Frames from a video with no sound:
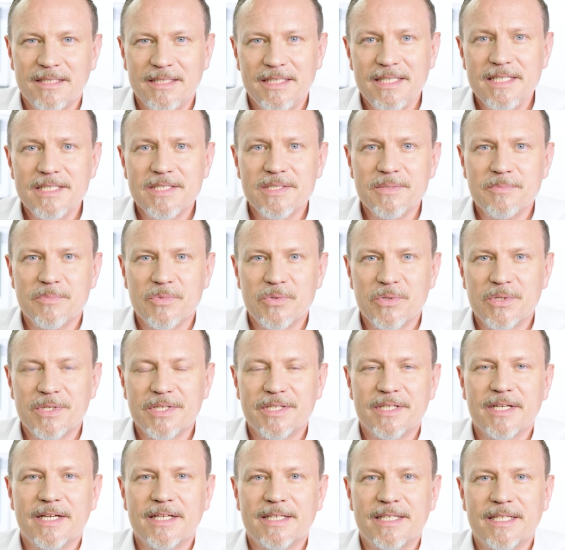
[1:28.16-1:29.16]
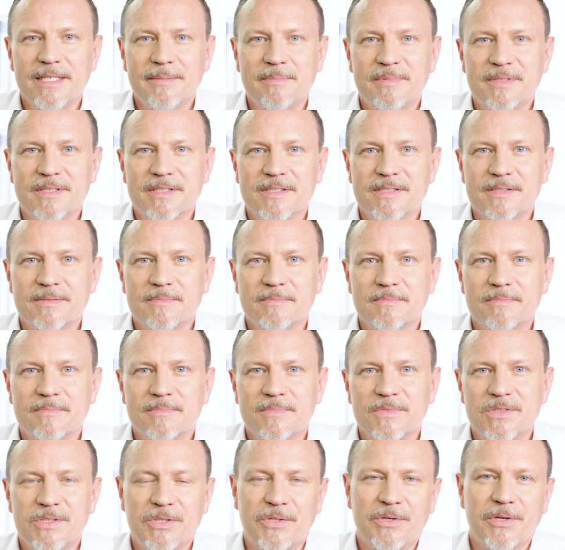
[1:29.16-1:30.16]
This is
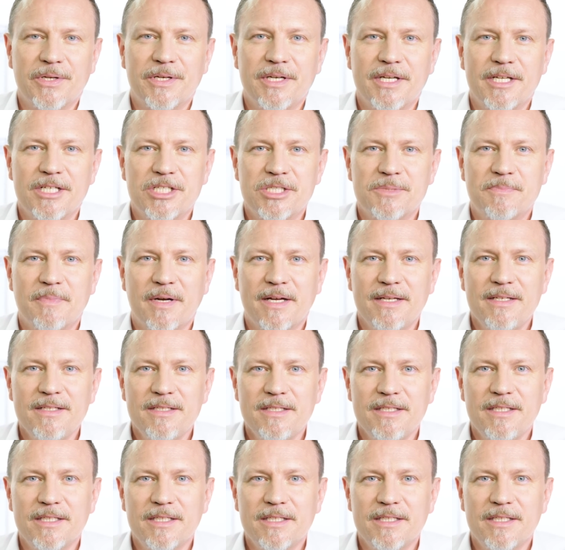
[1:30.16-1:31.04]
possible. You can easily